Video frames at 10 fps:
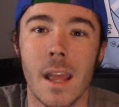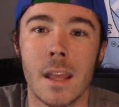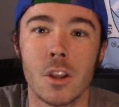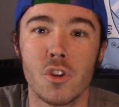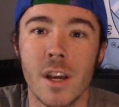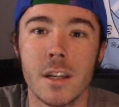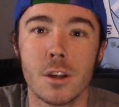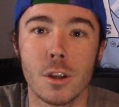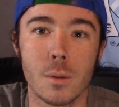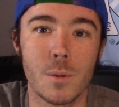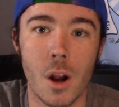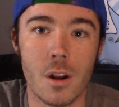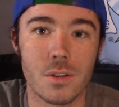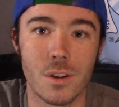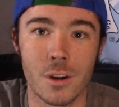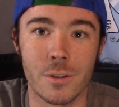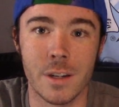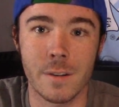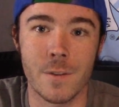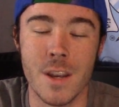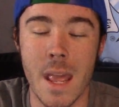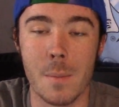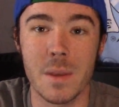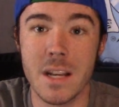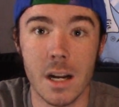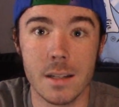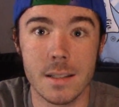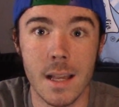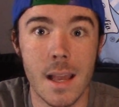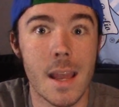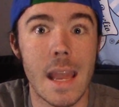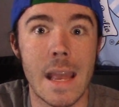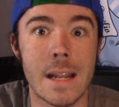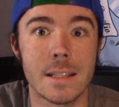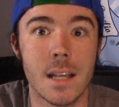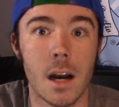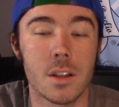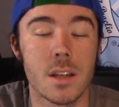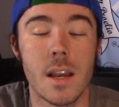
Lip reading: a United Cube concert under a different name, because it has got